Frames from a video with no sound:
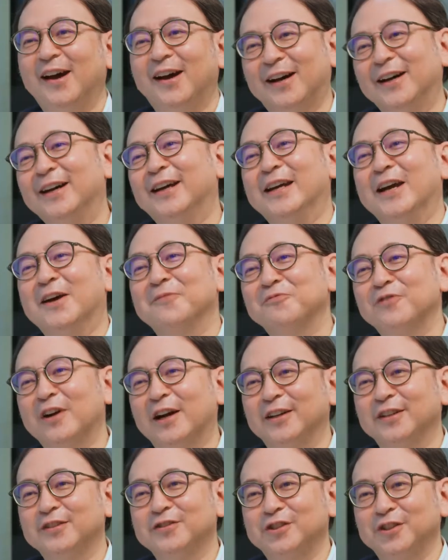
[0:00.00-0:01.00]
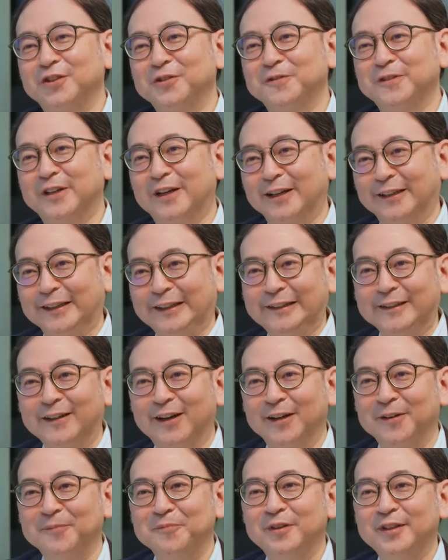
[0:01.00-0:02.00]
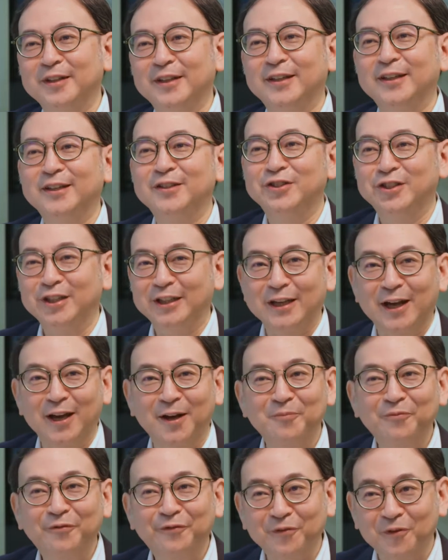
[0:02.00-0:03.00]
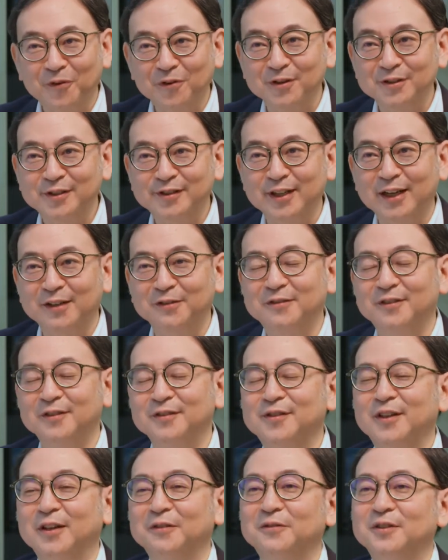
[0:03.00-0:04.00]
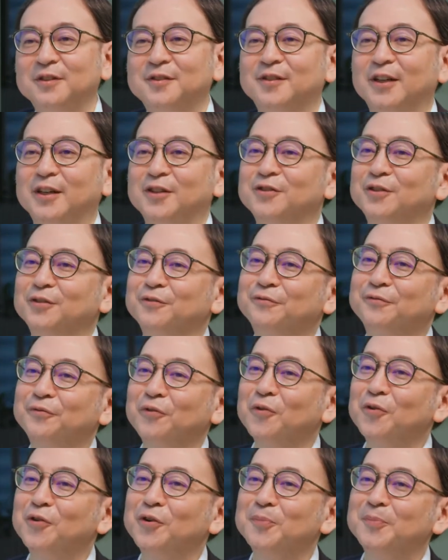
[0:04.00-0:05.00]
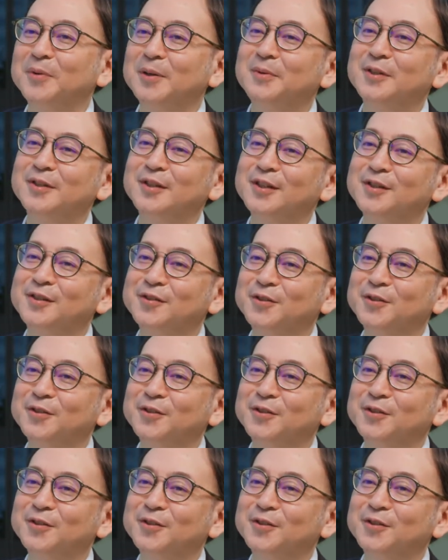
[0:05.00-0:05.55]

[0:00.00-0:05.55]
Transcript: Hi, I'm Ryan Shiotani. I'm the GM for South and Southeast Asia for BBC